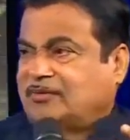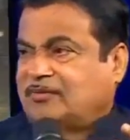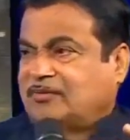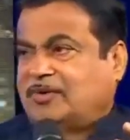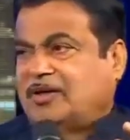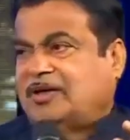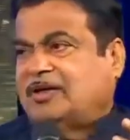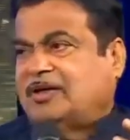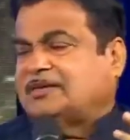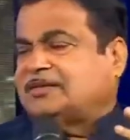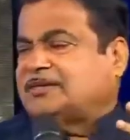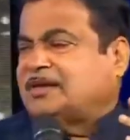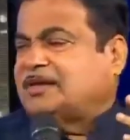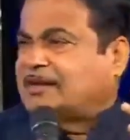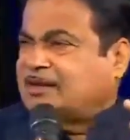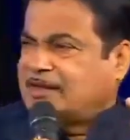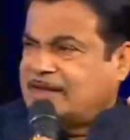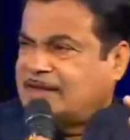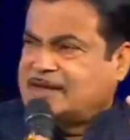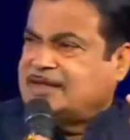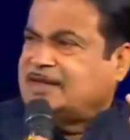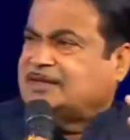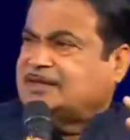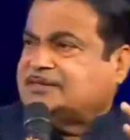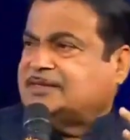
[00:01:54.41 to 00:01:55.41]
We, it's
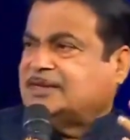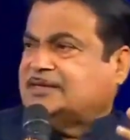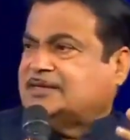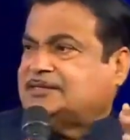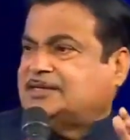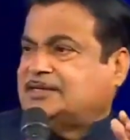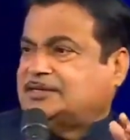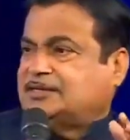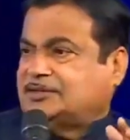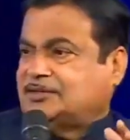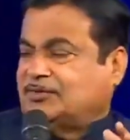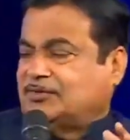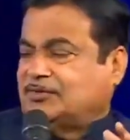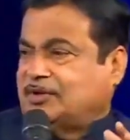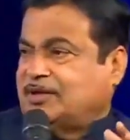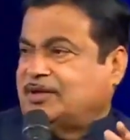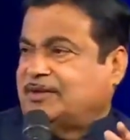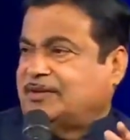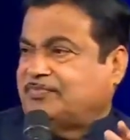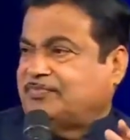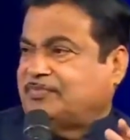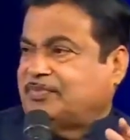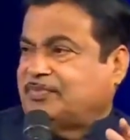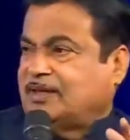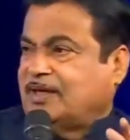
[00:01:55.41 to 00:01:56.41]
really a success
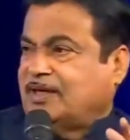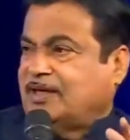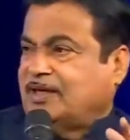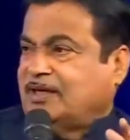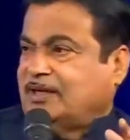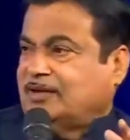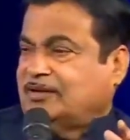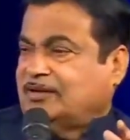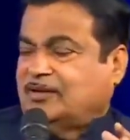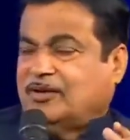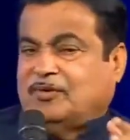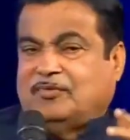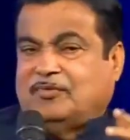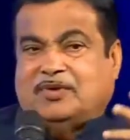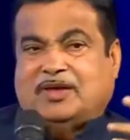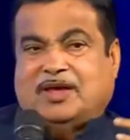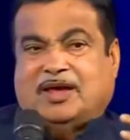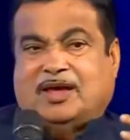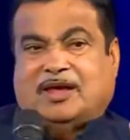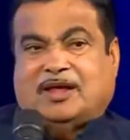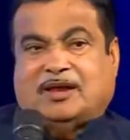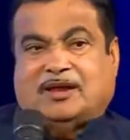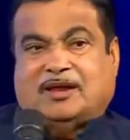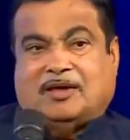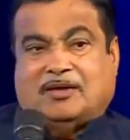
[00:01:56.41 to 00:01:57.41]
story. Now
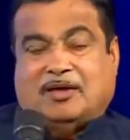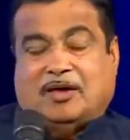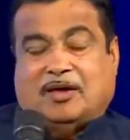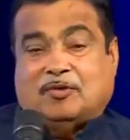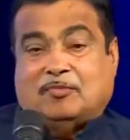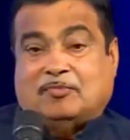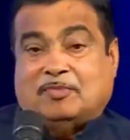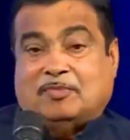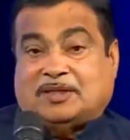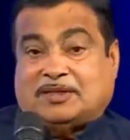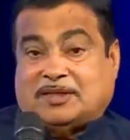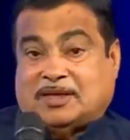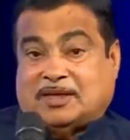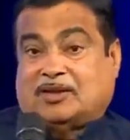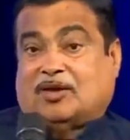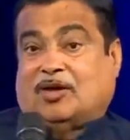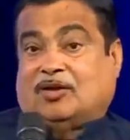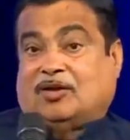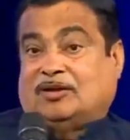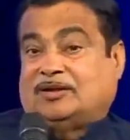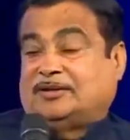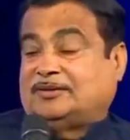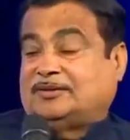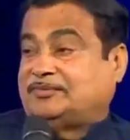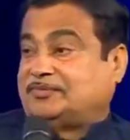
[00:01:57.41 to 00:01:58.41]
we are have
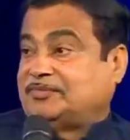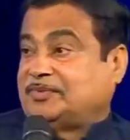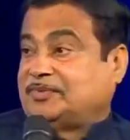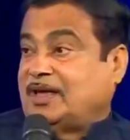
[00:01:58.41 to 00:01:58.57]
methanol.